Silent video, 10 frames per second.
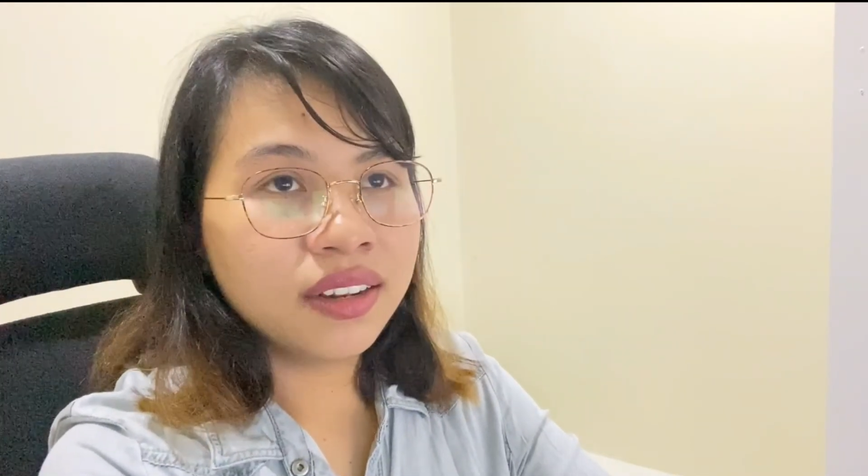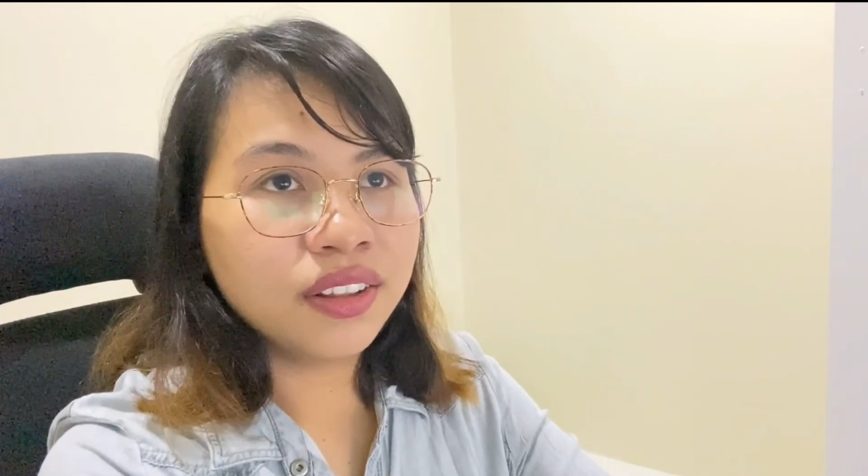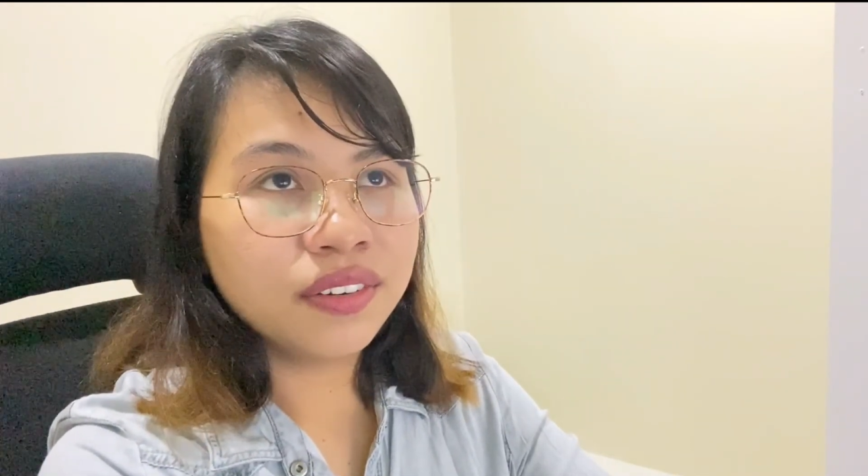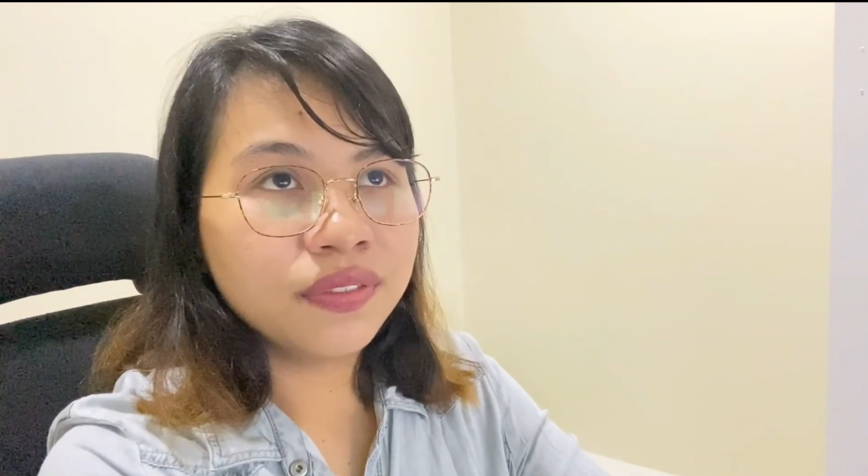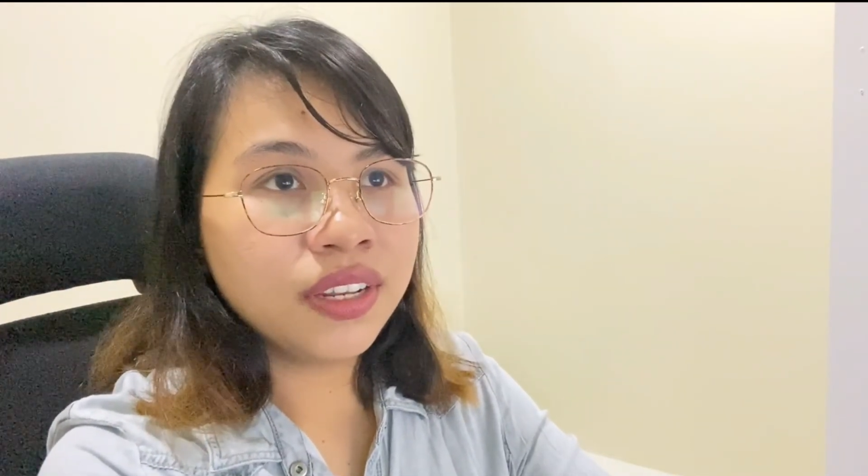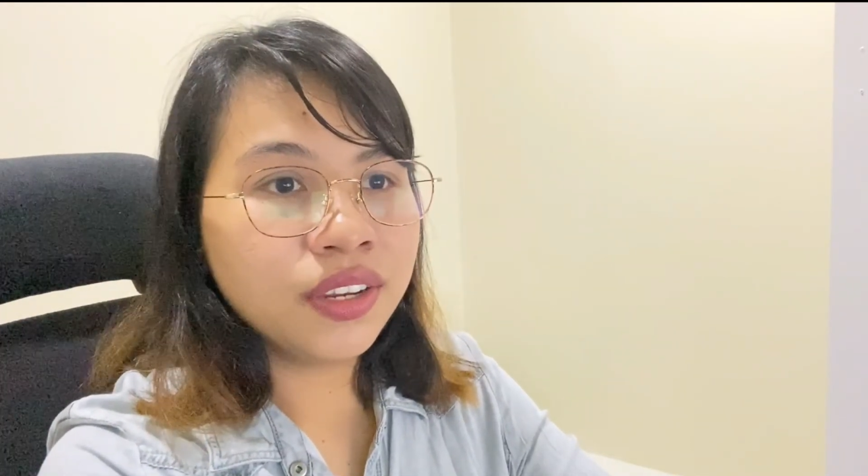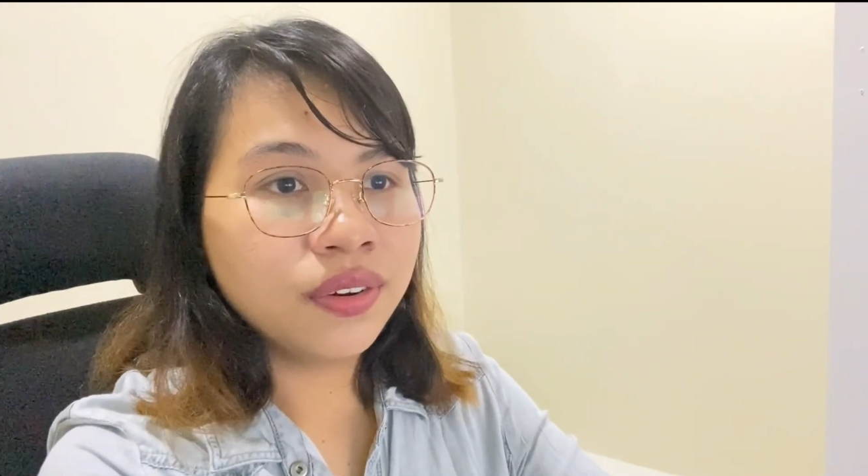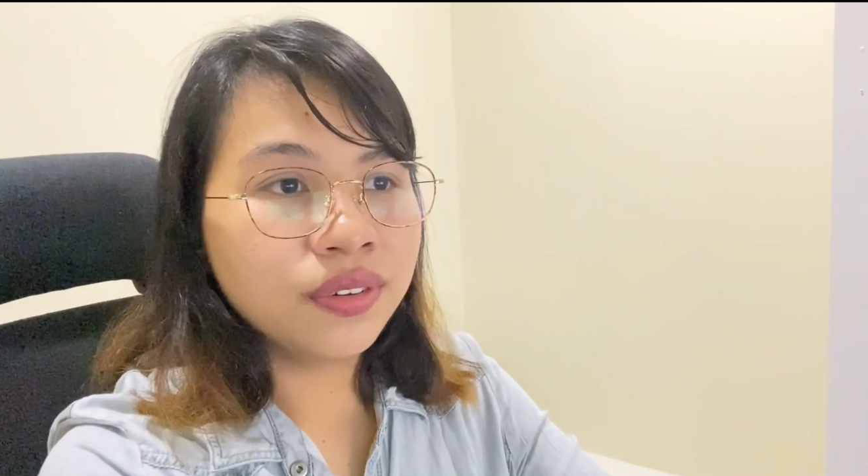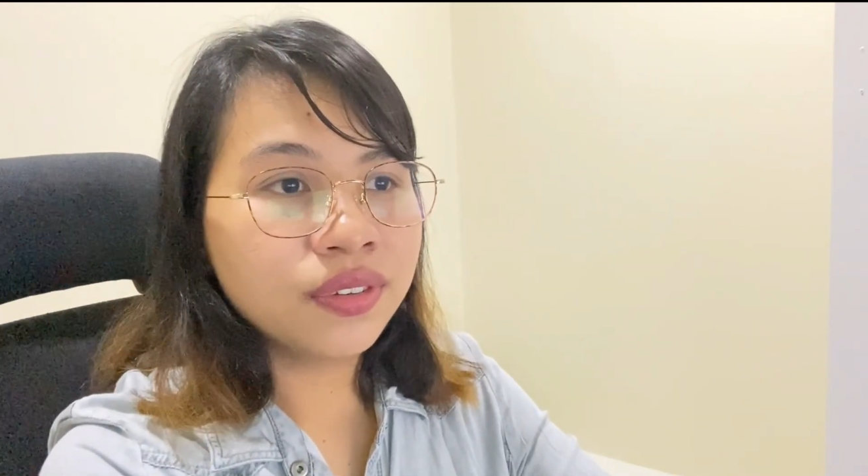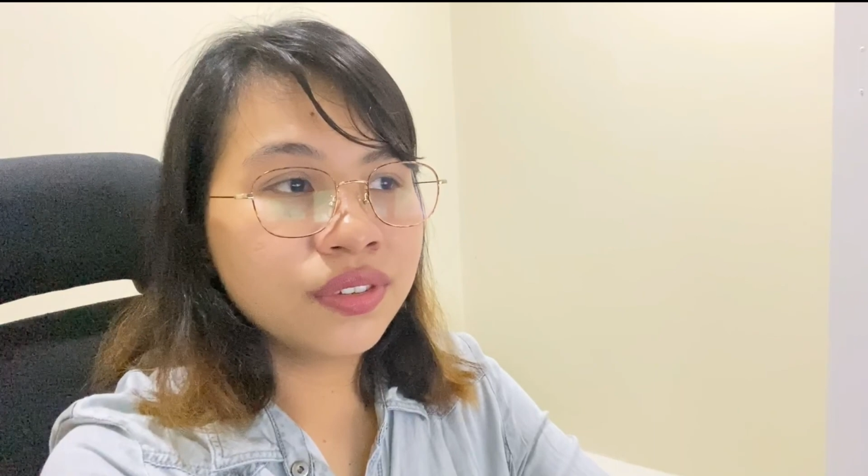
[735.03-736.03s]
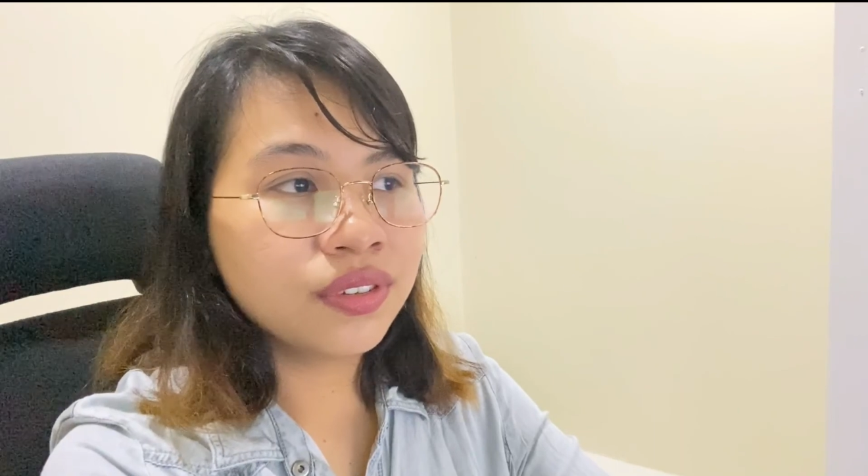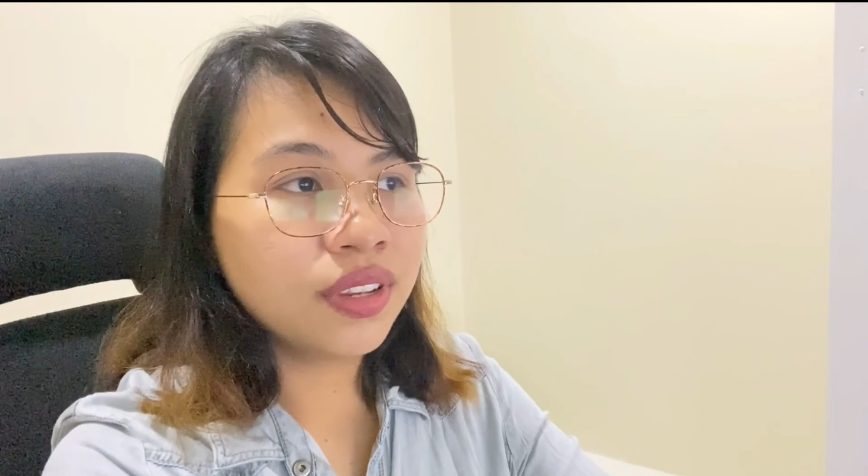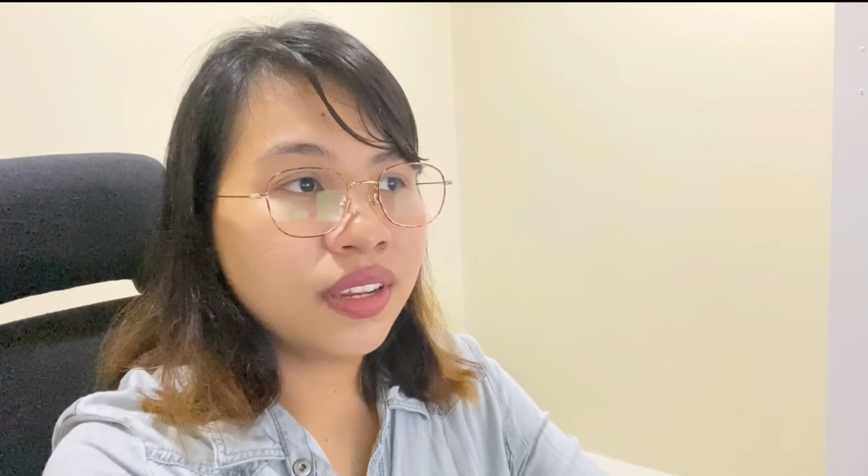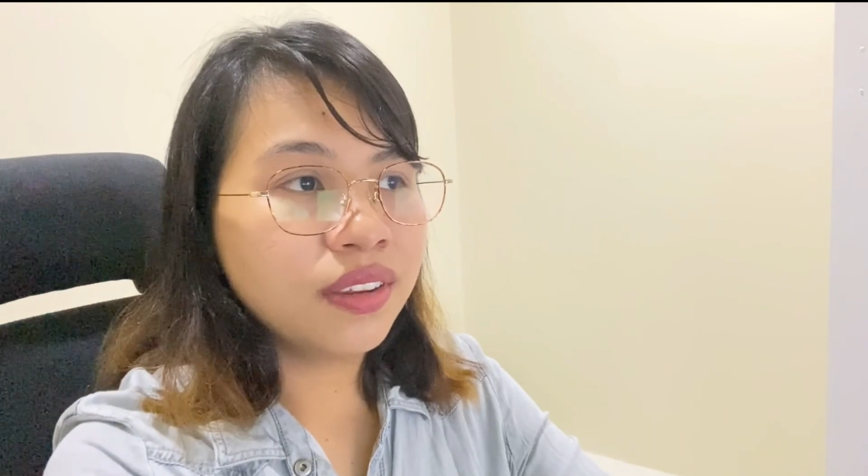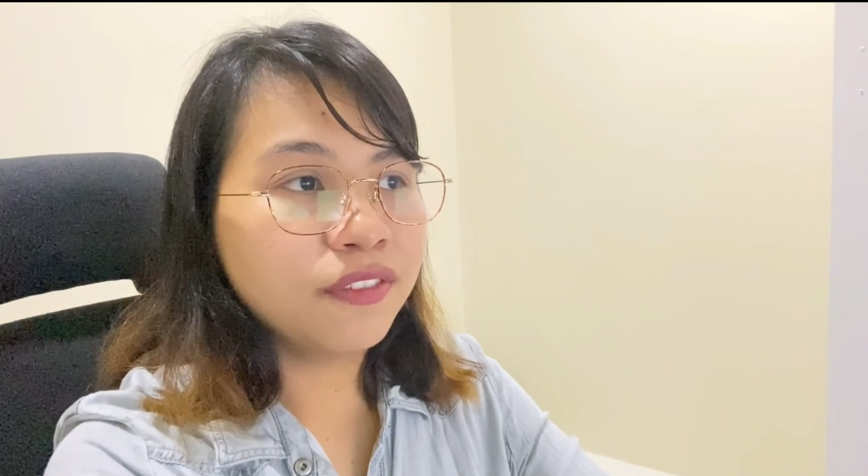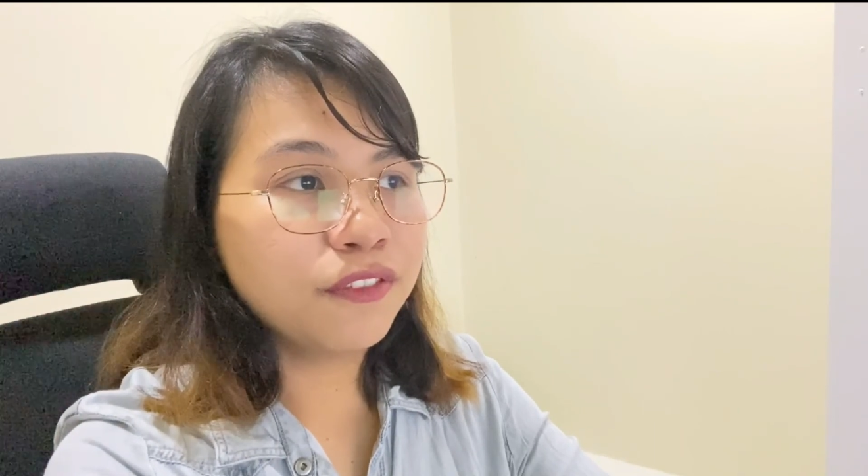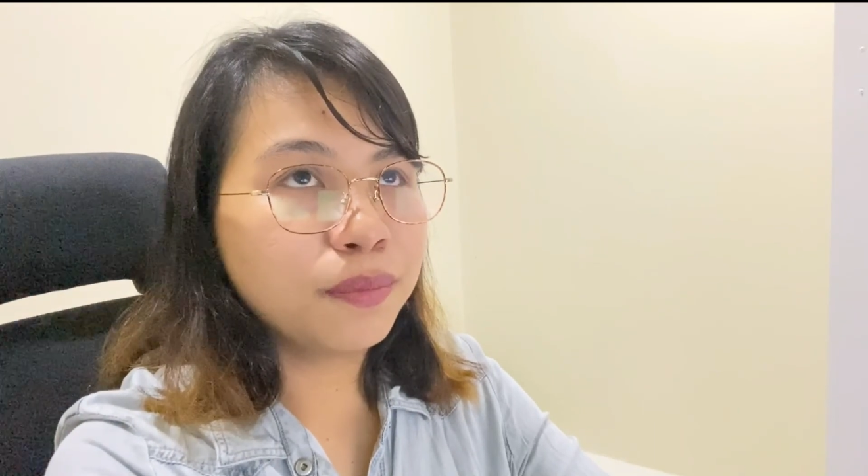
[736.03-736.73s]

another videos if